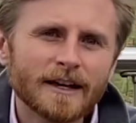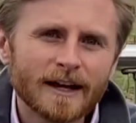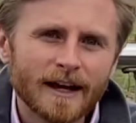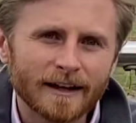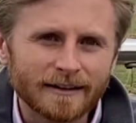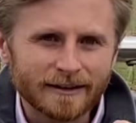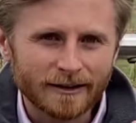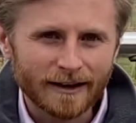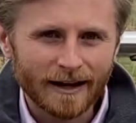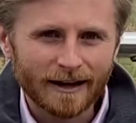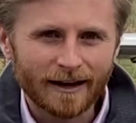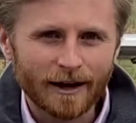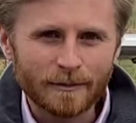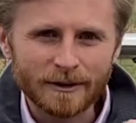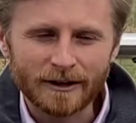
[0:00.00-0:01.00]
And so that
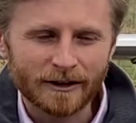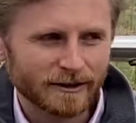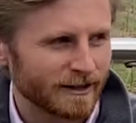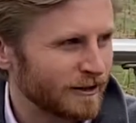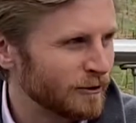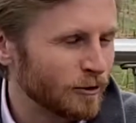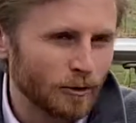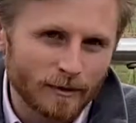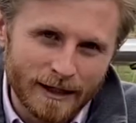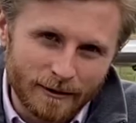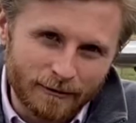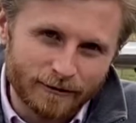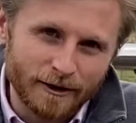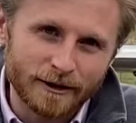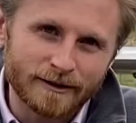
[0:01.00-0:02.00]
carbon dioxide, normally it would
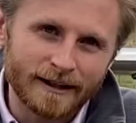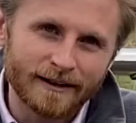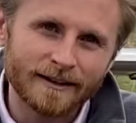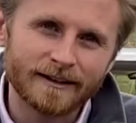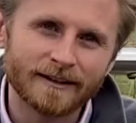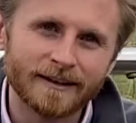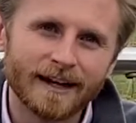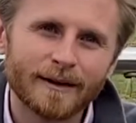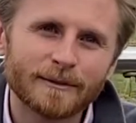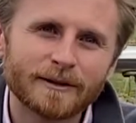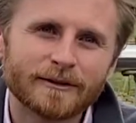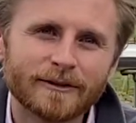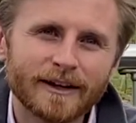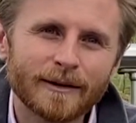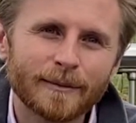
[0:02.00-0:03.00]
float out into the
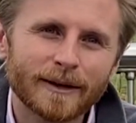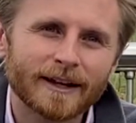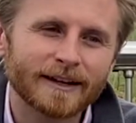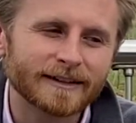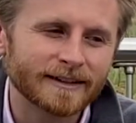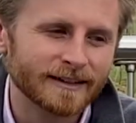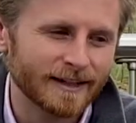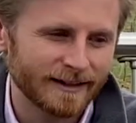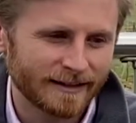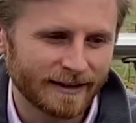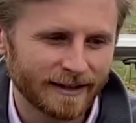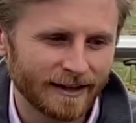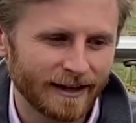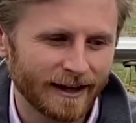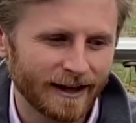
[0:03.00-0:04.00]
atmosphere, but actually it's
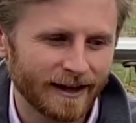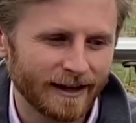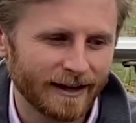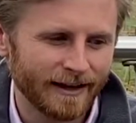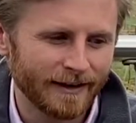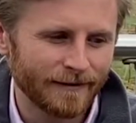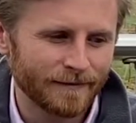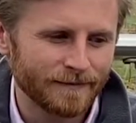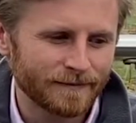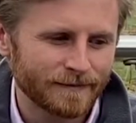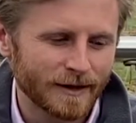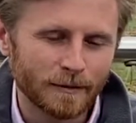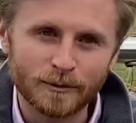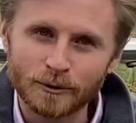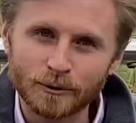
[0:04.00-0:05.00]
going to get
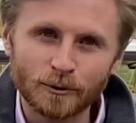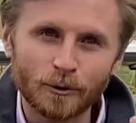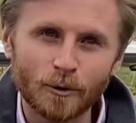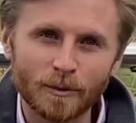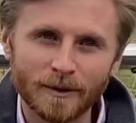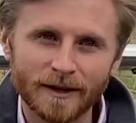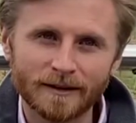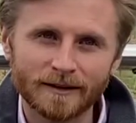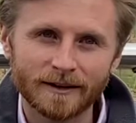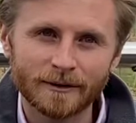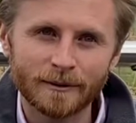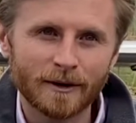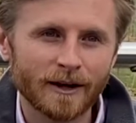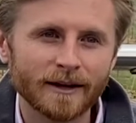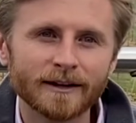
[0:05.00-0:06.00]
absorbed into the
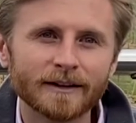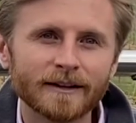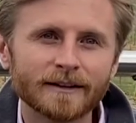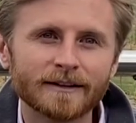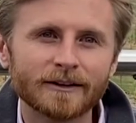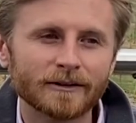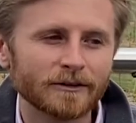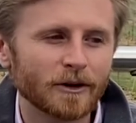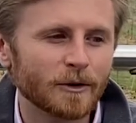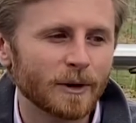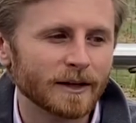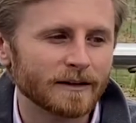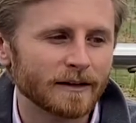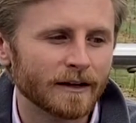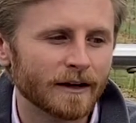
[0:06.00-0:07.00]
wine. It's got nowhere
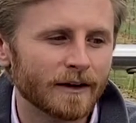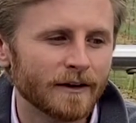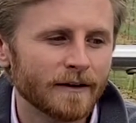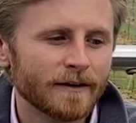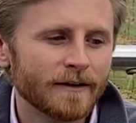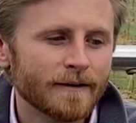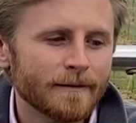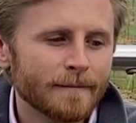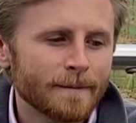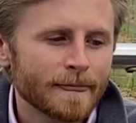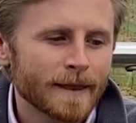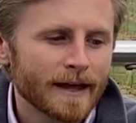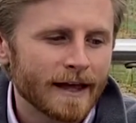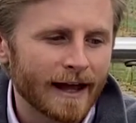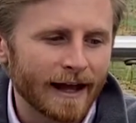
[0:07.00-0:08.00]
to go.
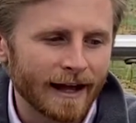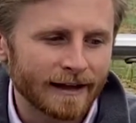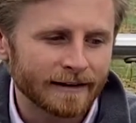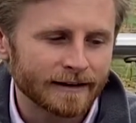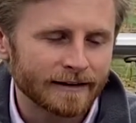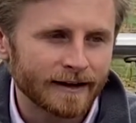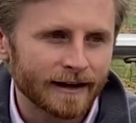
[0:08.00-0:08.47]
And